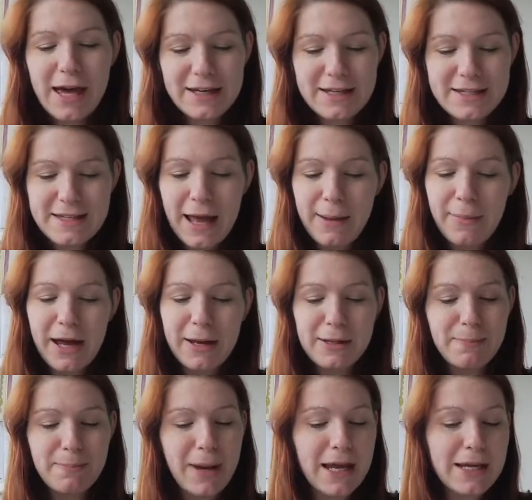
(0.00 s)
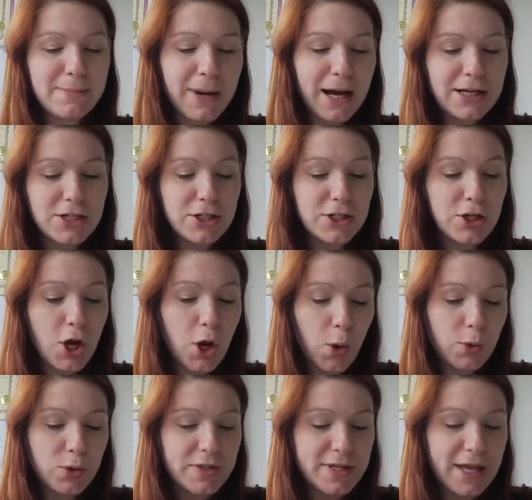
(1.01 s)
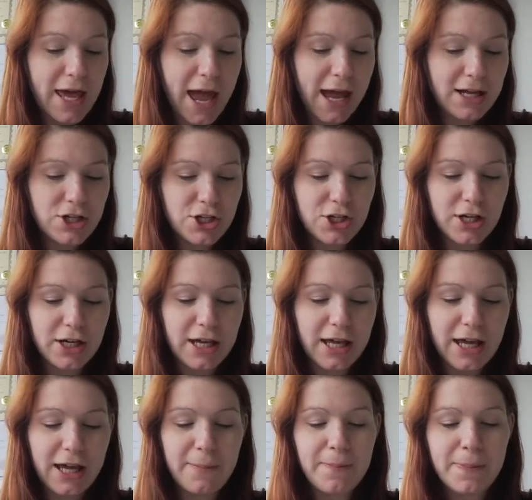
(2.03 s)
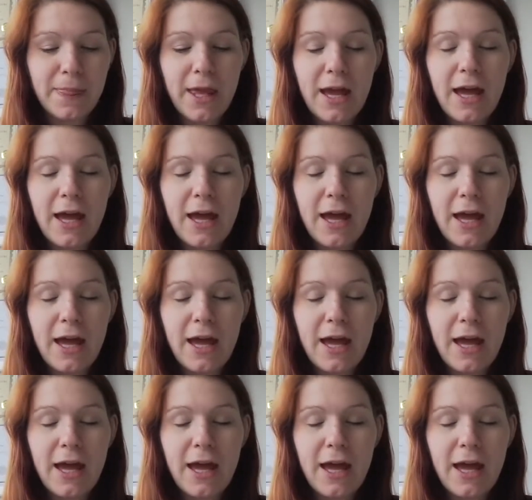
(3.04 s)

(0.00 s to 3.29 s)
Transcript: This time I had made my notes actually